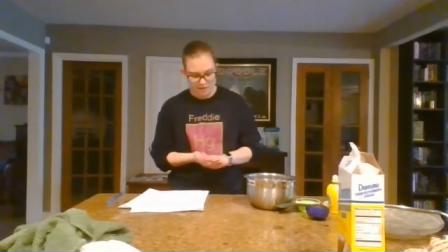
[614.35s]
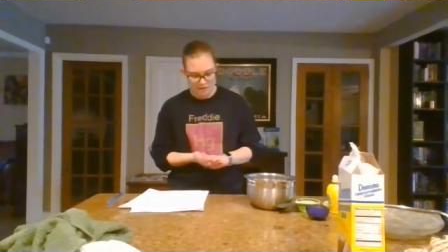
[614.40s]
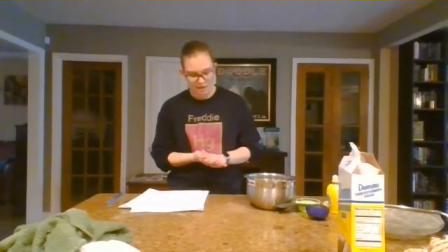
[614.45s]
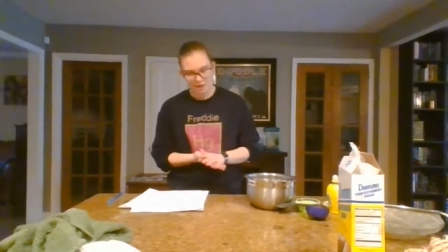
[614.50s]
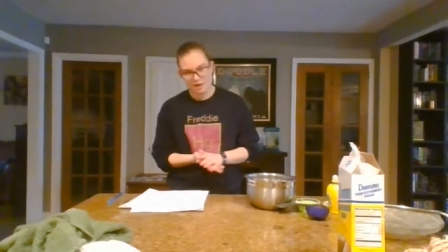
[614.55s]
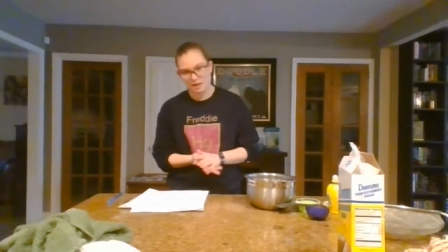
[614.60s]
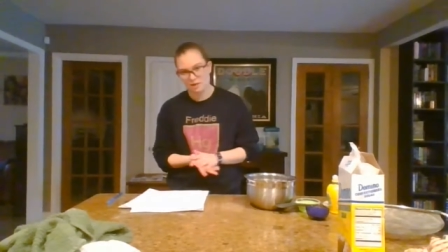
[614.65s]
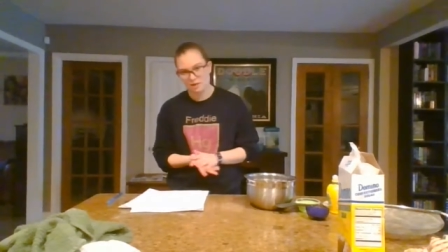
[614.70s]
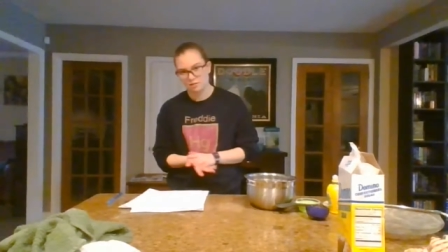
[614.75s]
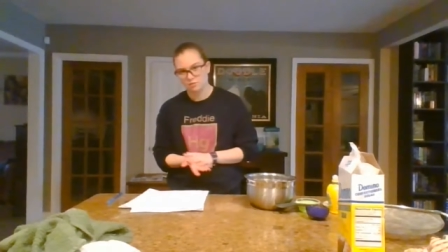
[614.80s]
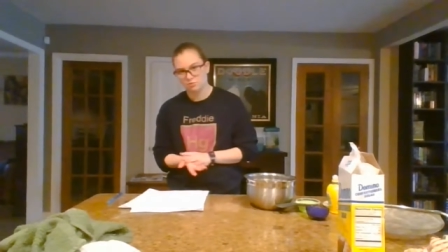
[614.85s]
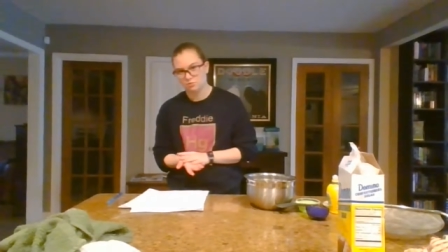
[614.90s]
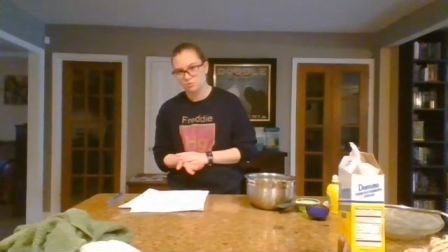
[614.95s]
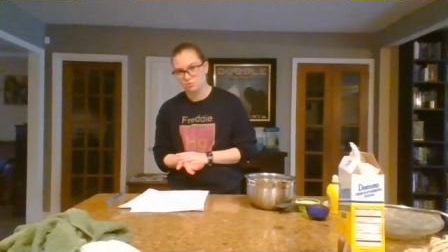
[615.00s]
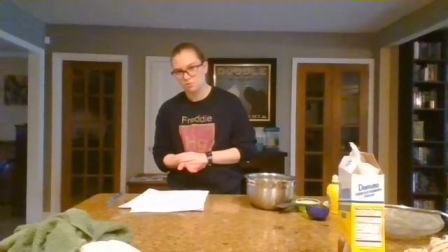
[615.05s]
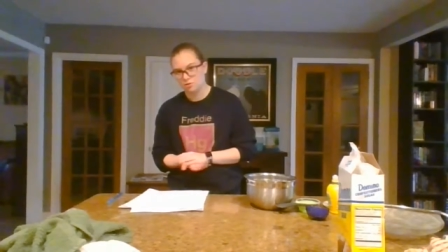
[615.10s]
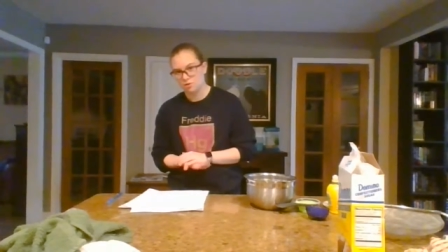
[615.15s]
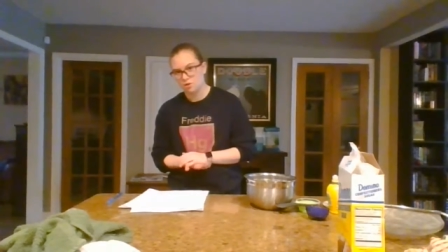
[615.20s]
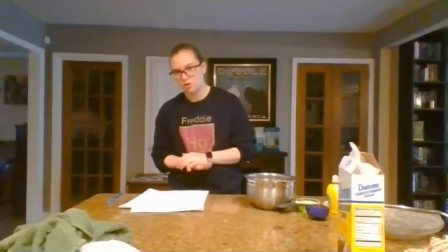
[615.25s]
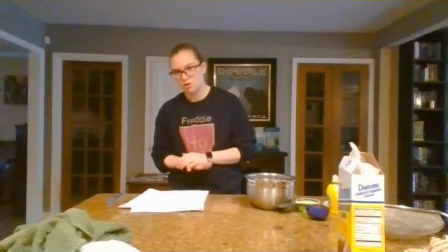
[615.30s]

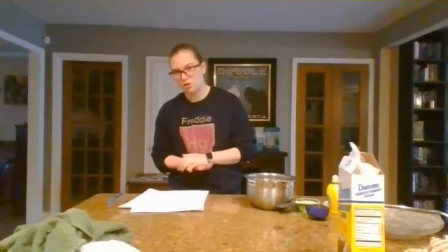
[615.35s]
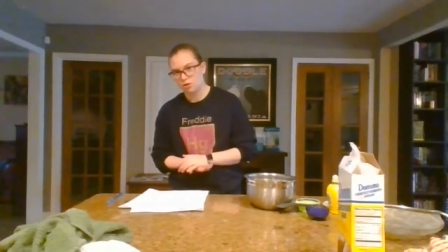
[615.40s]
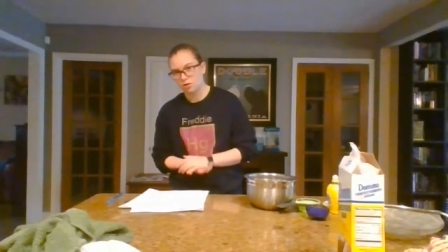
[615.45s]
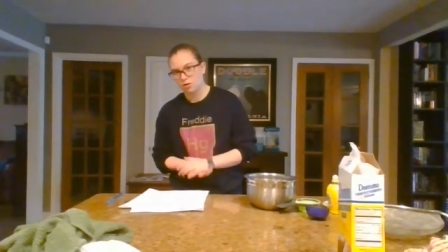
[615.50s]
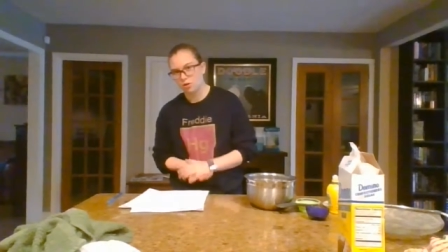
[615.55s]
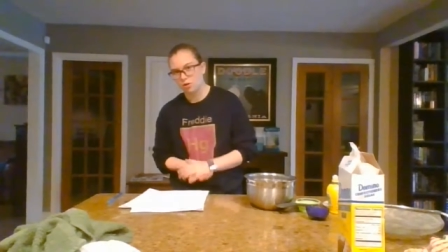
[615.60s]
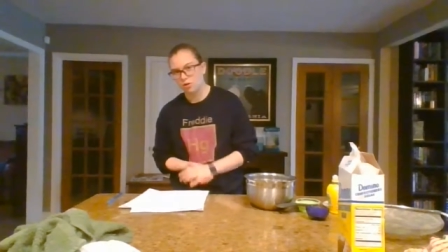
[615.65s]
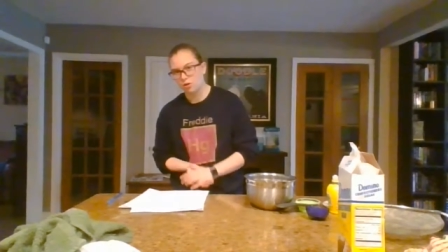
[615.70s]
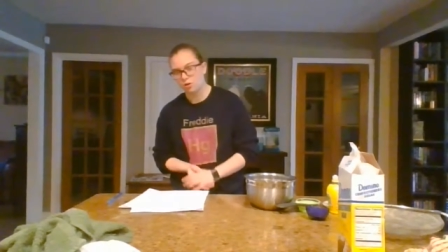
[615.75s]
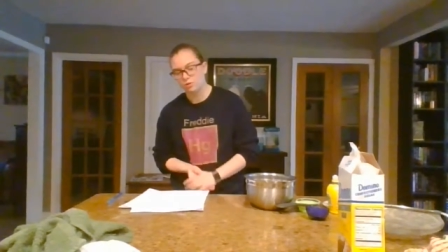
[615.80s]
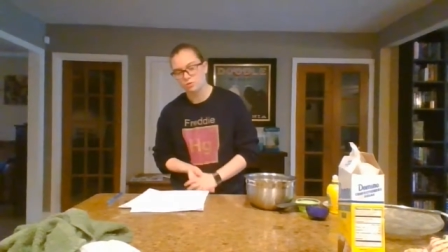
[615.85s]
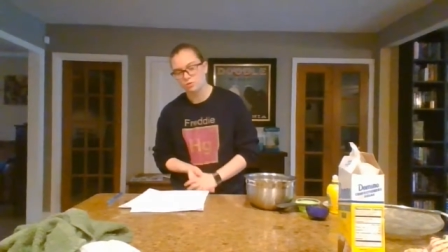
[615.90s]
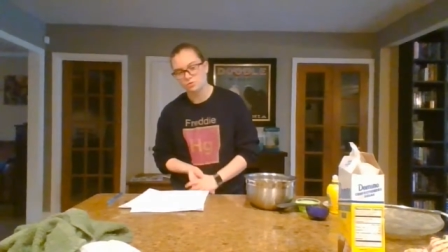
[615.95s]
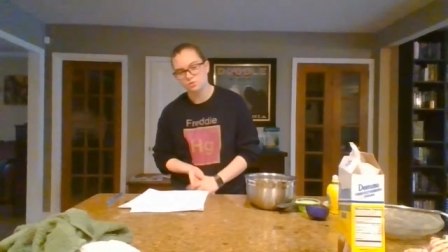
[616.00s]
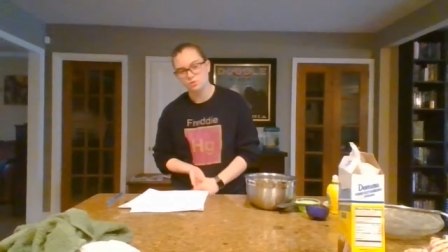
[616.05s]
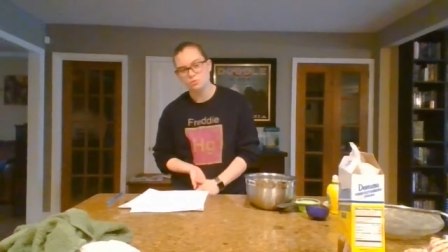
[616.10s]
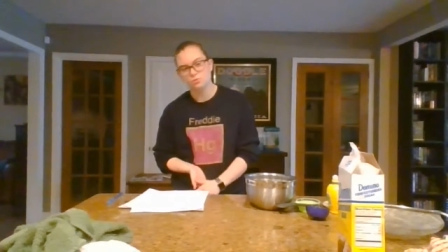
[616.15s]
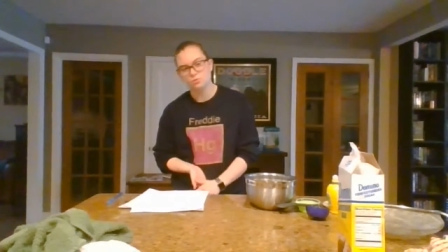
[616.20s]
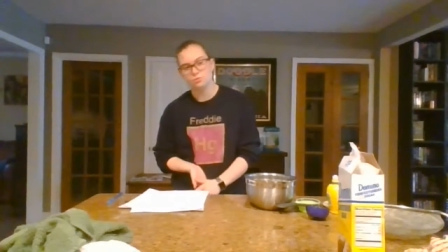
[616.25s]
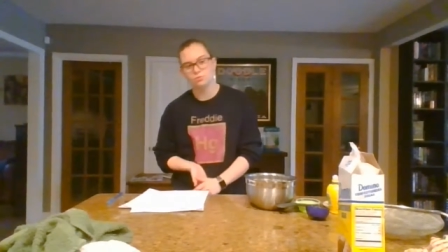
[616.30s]
and
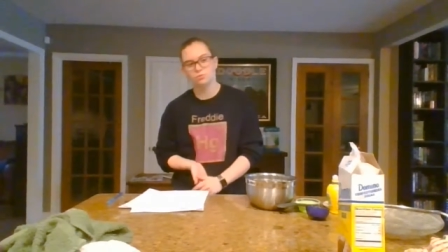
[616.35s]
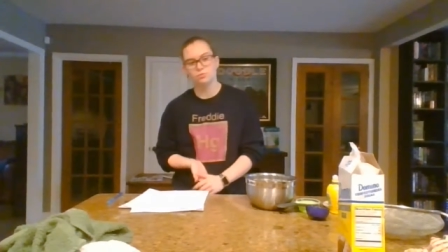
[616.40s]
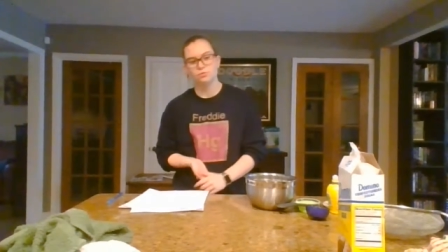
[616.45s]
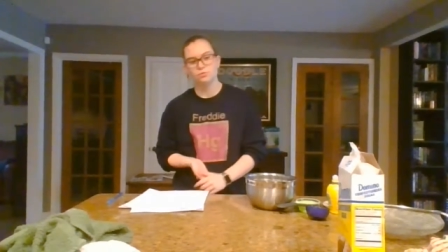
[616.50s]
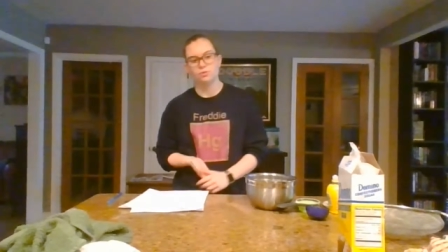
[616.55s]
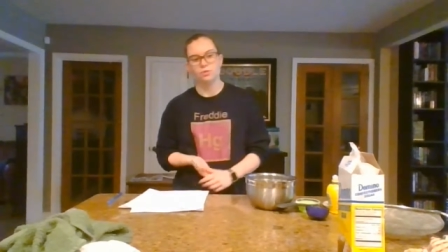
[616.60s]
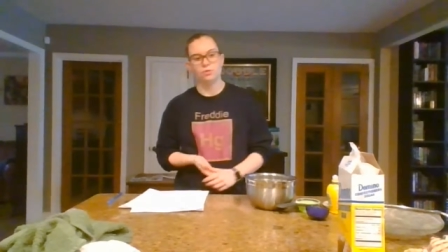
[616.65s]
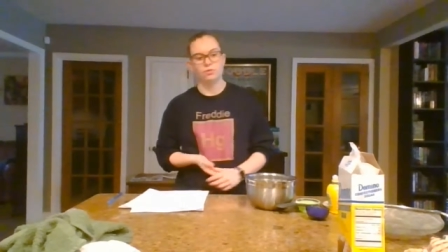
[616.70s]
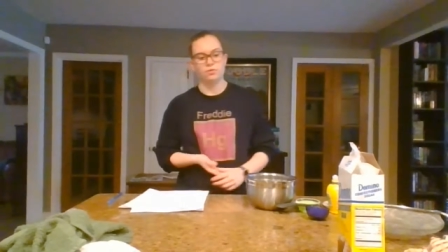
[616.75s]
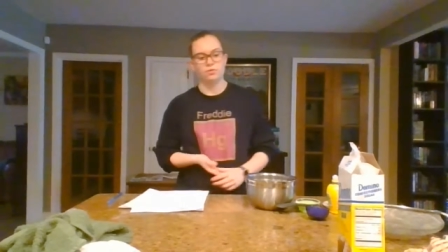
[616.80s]
also